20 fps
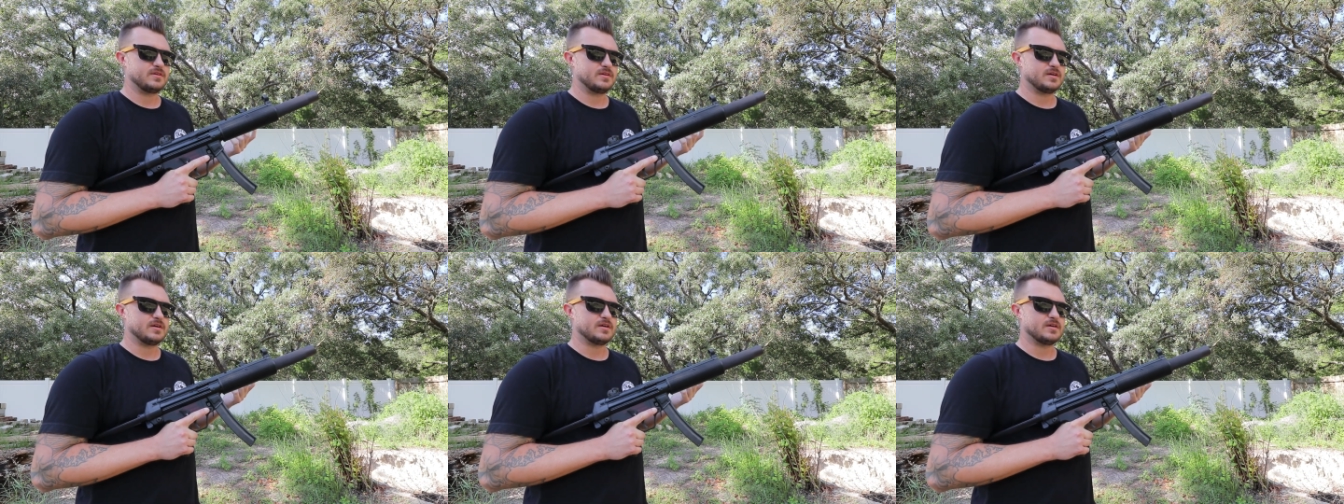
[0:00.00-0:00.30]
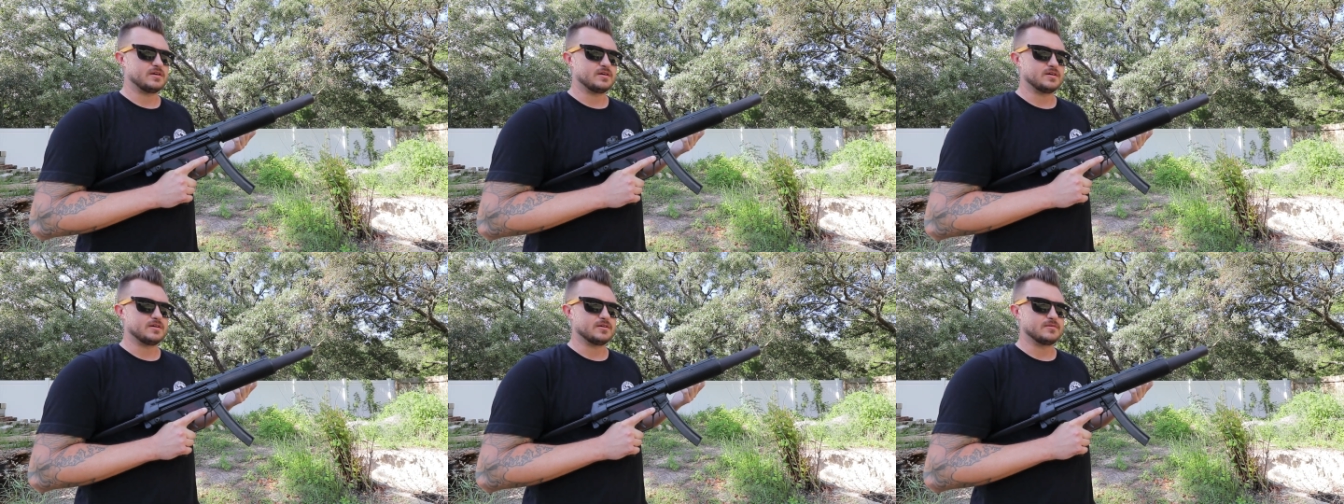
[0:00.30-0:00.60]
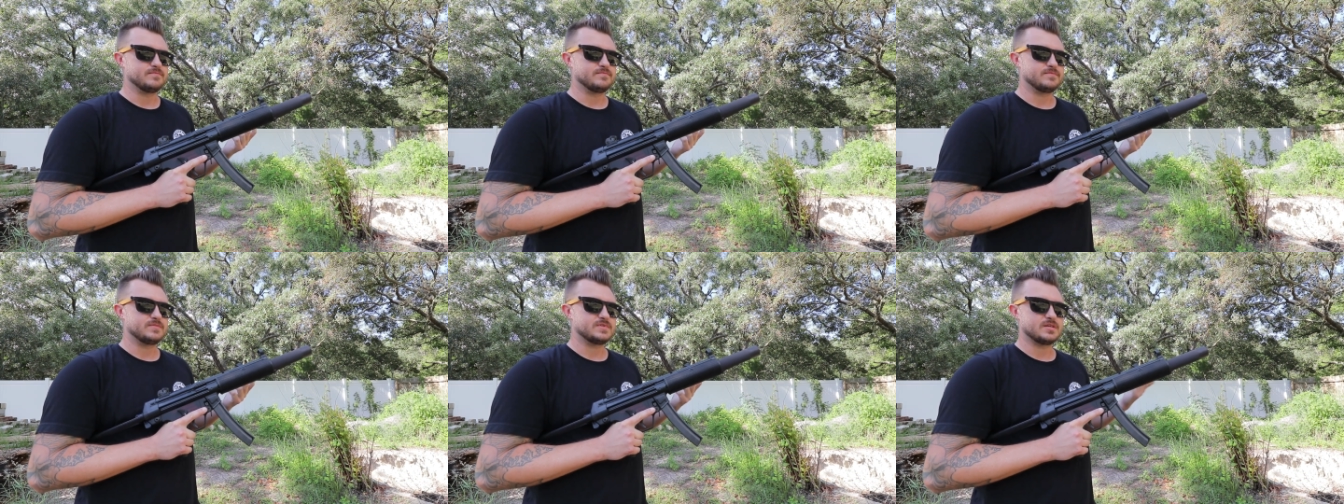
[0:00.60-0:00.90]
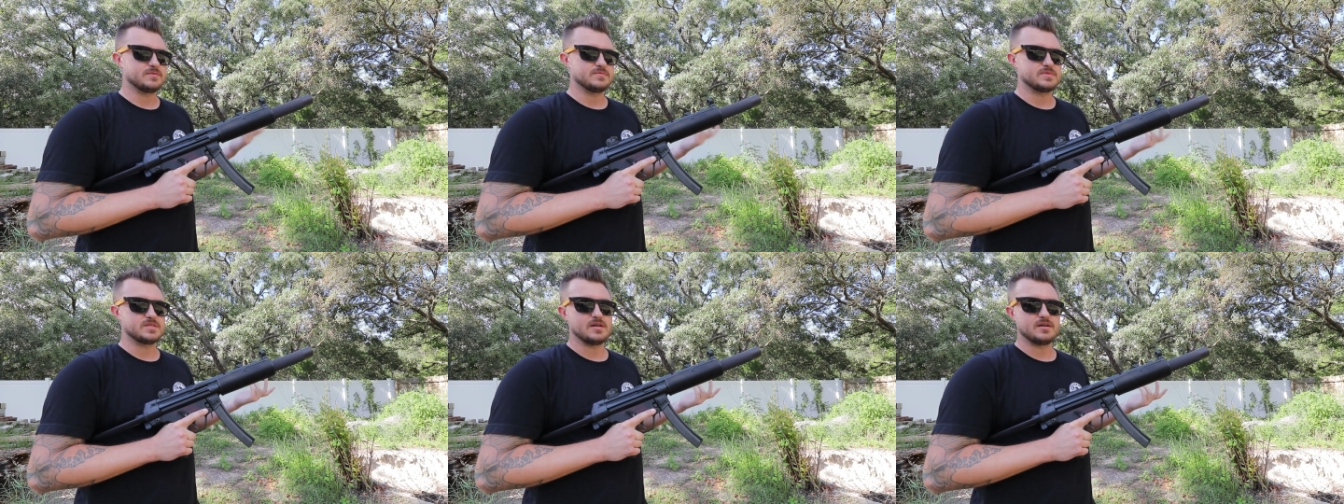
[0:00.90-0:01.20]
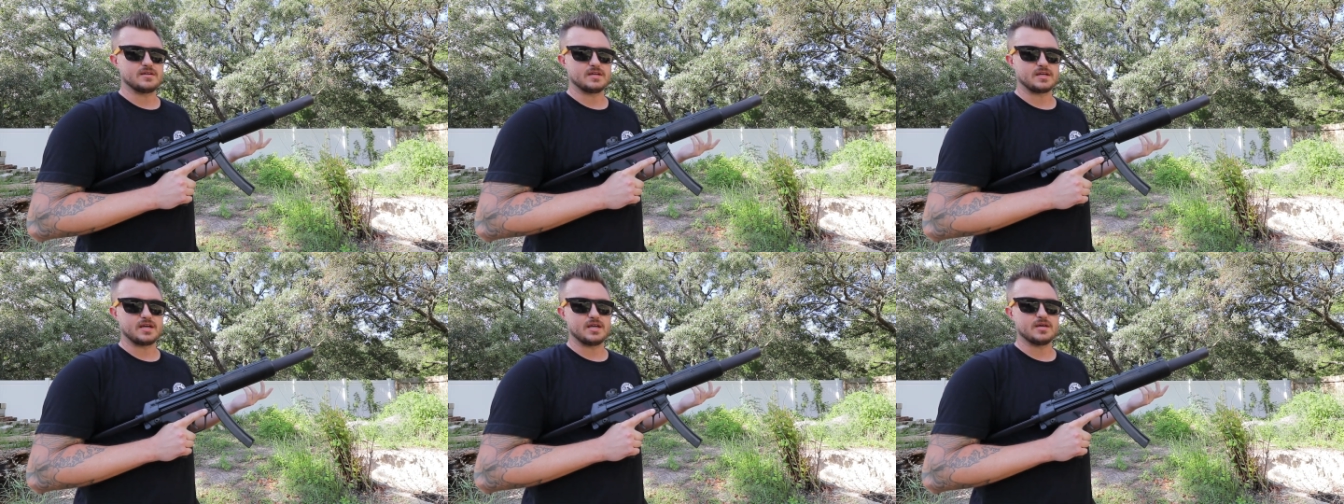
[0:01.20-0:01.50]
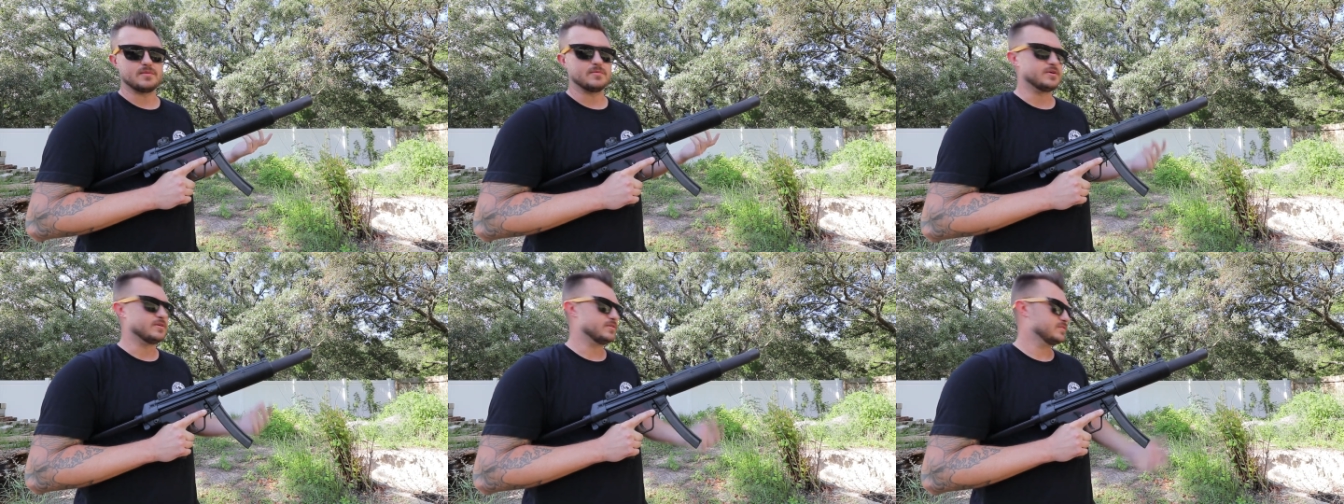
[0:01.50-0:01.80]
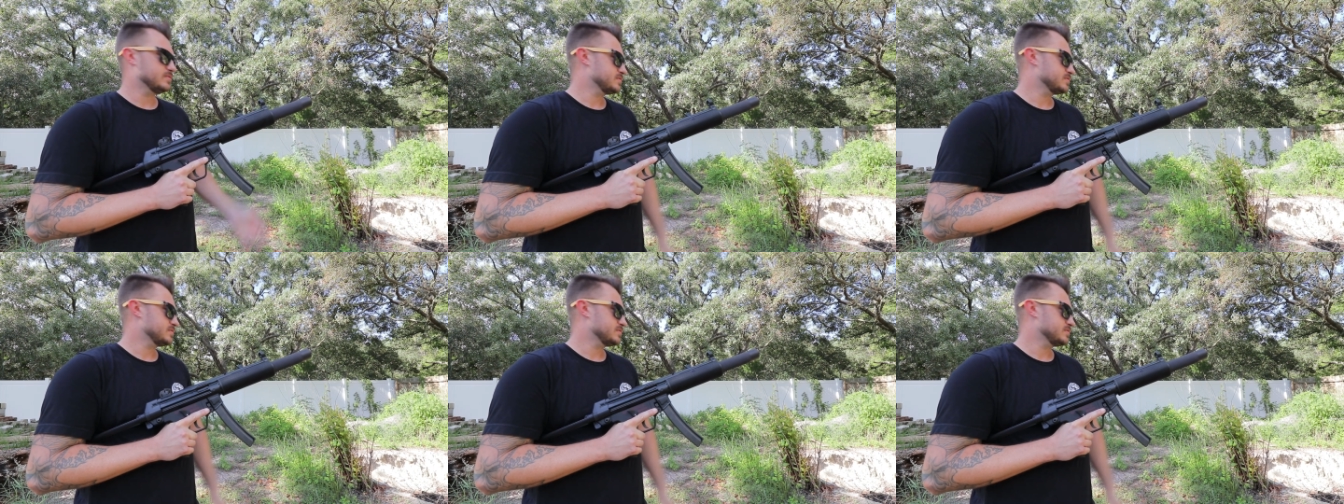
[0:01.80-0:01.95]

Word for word: uh, subsonic ammo.